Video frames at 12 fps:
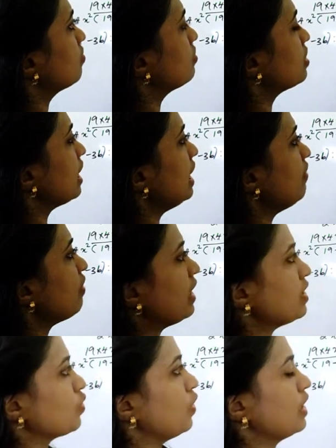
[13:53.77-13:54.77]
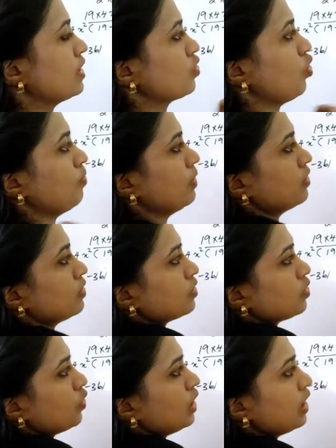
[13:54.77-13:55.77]
3y square as common.
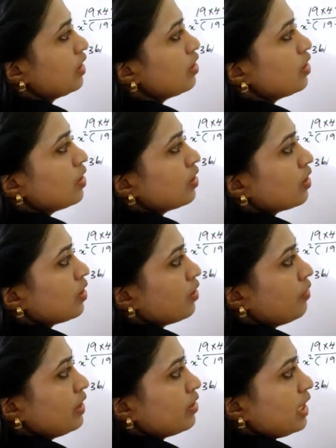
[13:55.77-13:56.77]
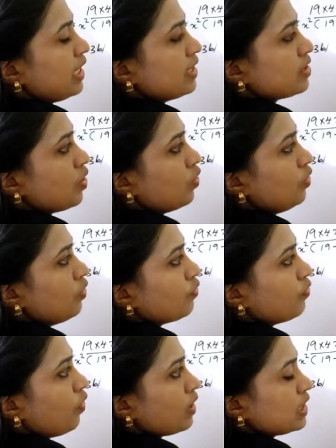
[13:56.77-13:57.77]
So here when 3 is gone,
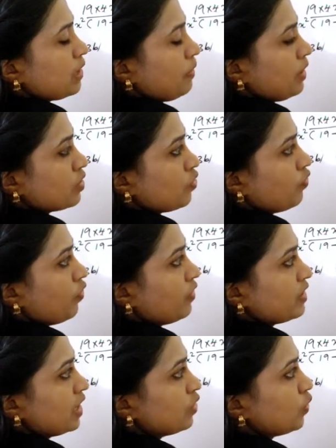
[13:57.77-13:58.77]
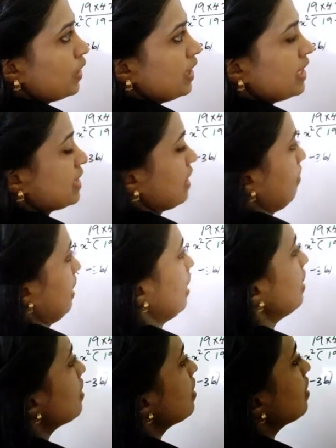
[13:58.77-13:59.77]
4 is remaining. So 4 5 are 20 is
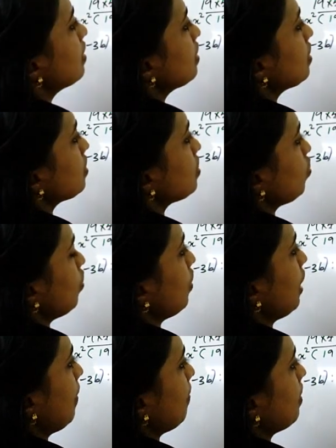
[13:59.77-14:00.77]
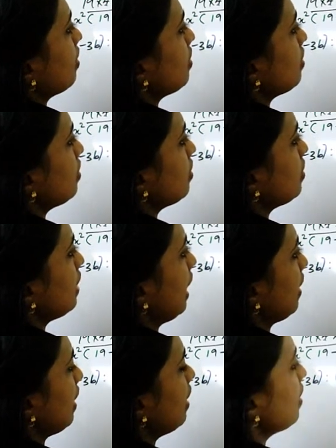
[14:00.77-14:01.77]
remaining. So I am
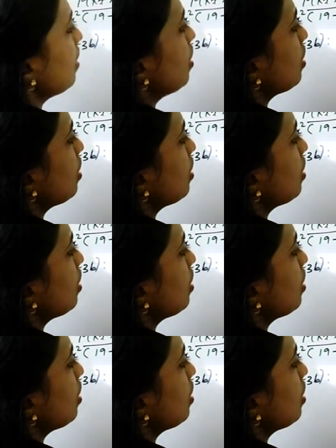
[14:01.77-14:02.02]
taking